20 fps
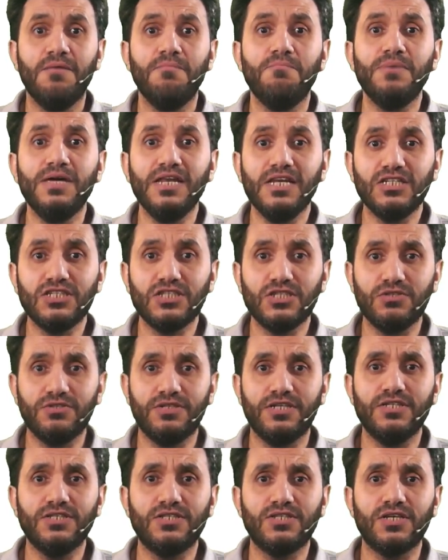many
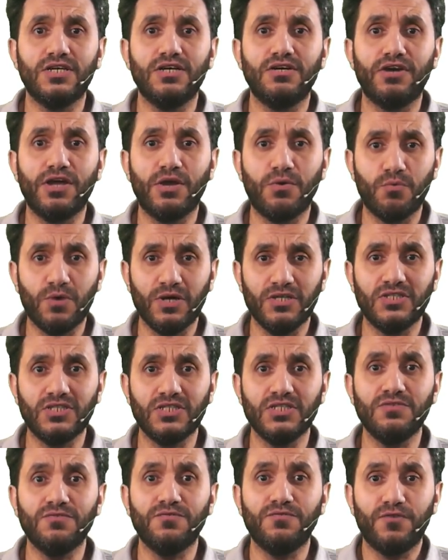students
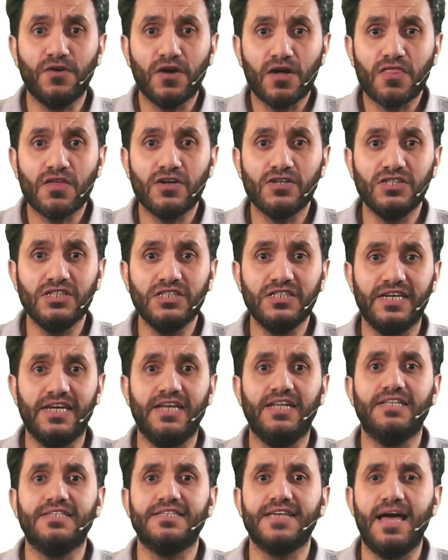requested further
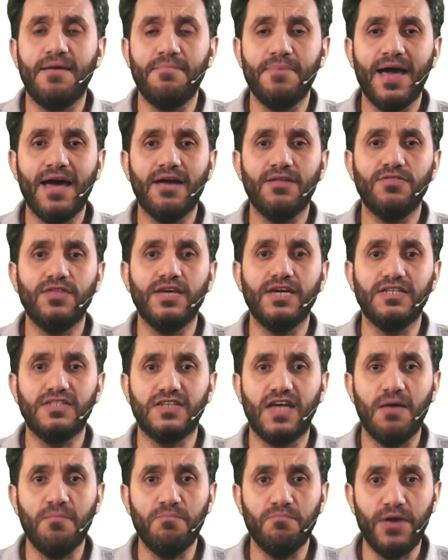details about the
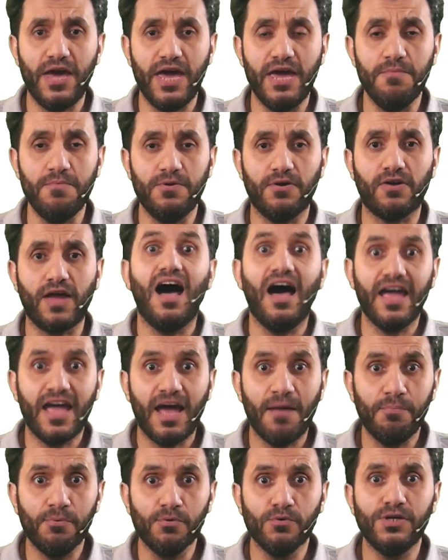exam paper. I
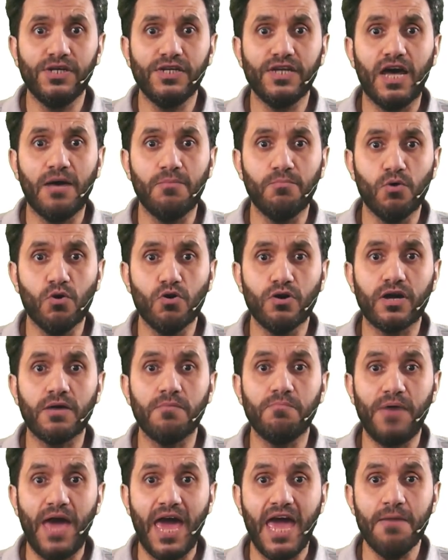uploaded a mock
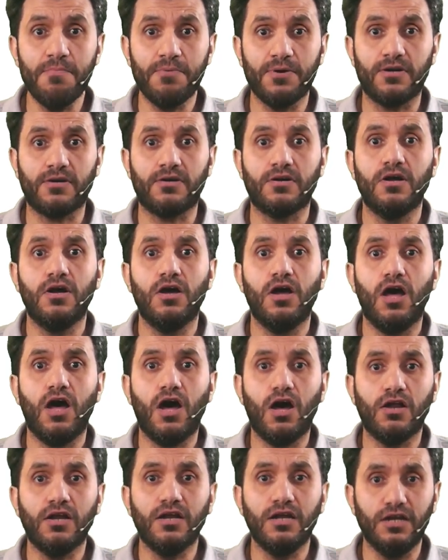paper
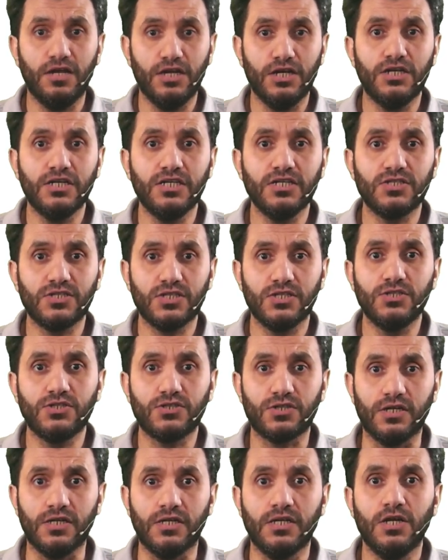on Learning
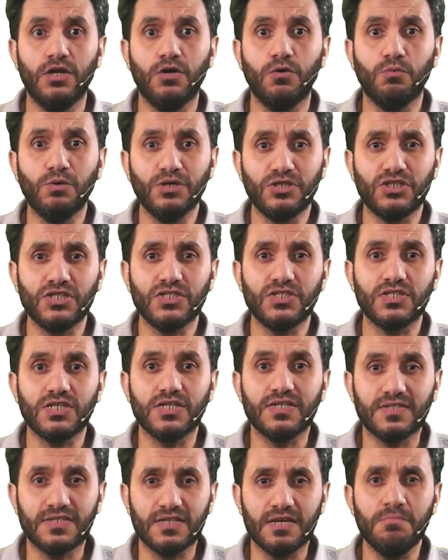Central, which is
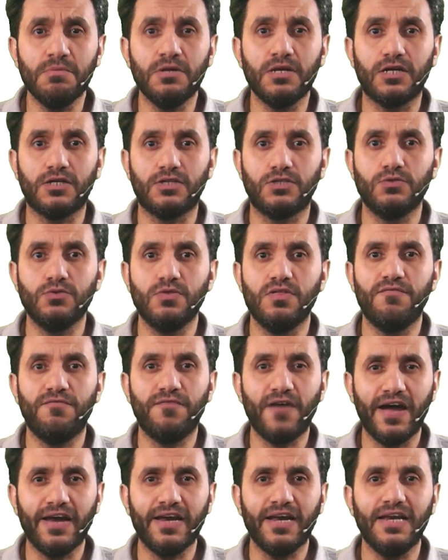similar to the
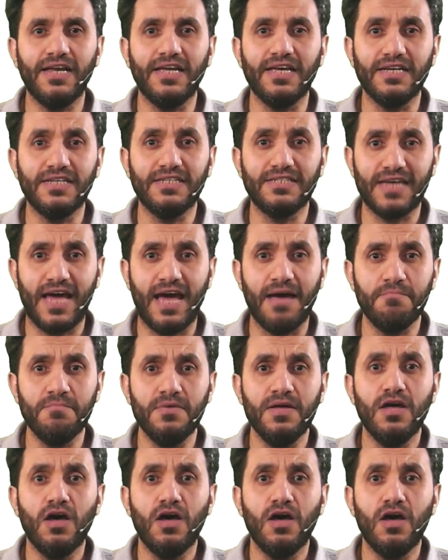final exam.